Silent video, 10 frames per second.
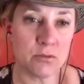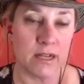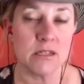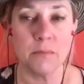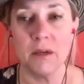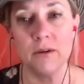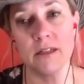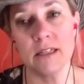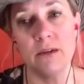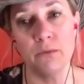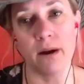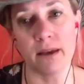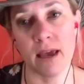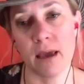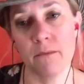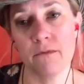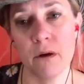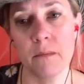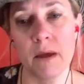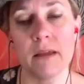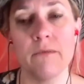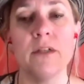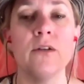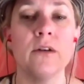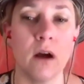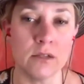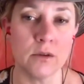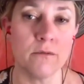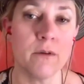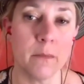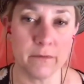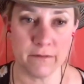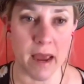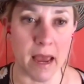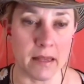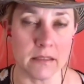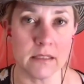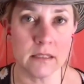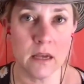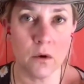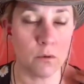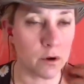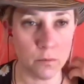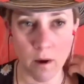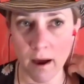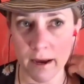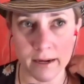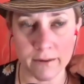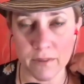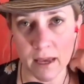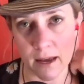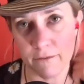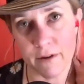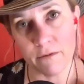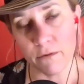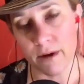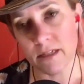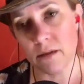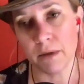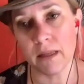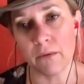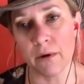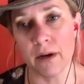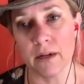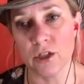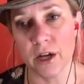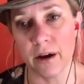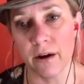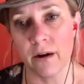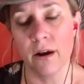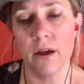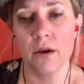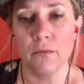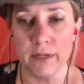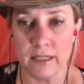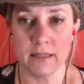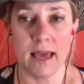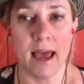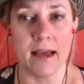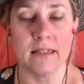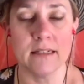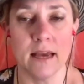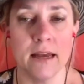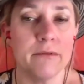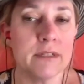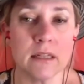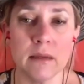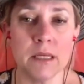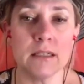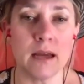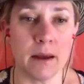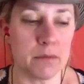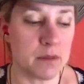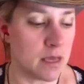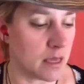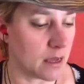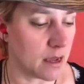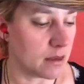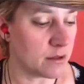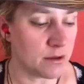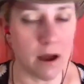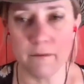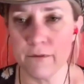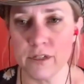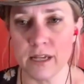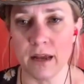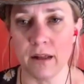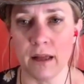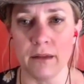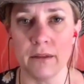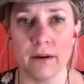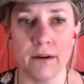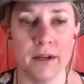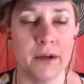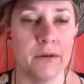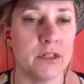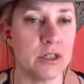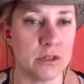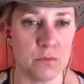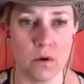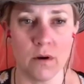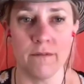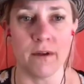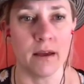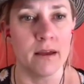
recipe, you could see where it came from. And then we took also from fans worldwide, if they had a favorite recipe they wanted to share. We did that, and it was a limited time thing. They're not for sale out there. It's just more of a,